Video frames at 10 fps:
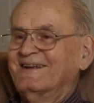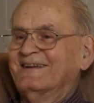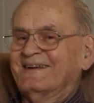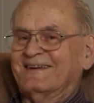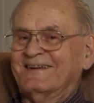
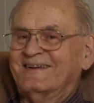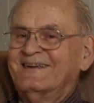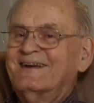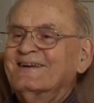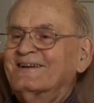
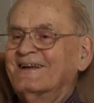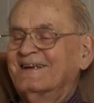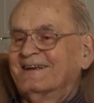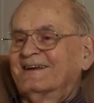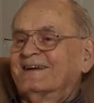to
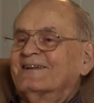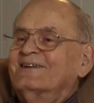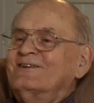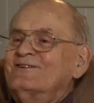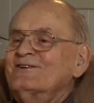
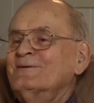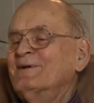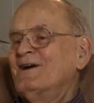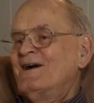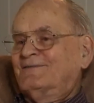this
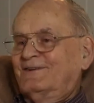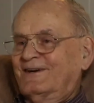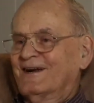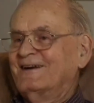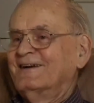German
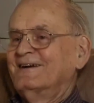officer,